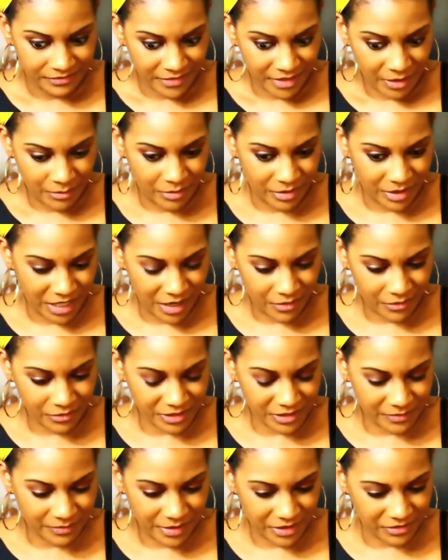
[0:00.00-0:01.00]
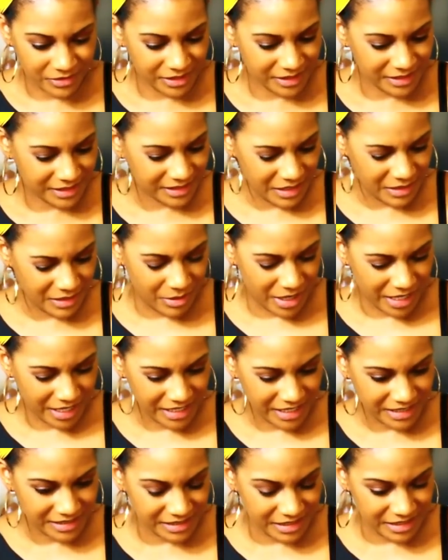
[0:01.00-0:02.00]
But I was about to say
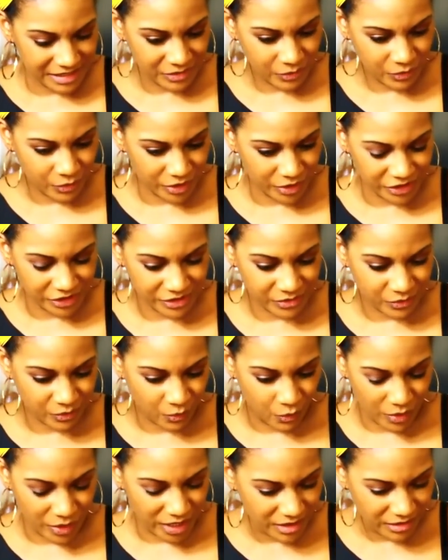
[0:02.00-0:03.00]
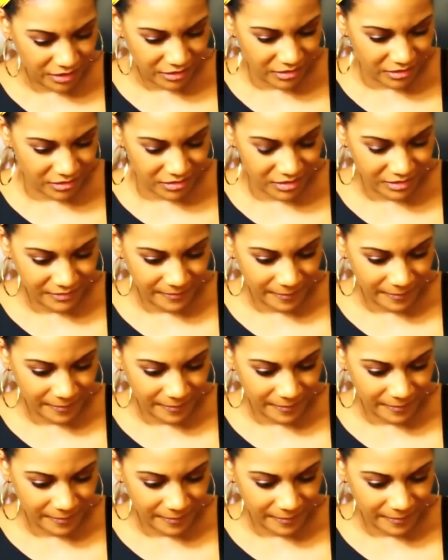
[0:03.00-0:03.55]
Pisces, which is weird.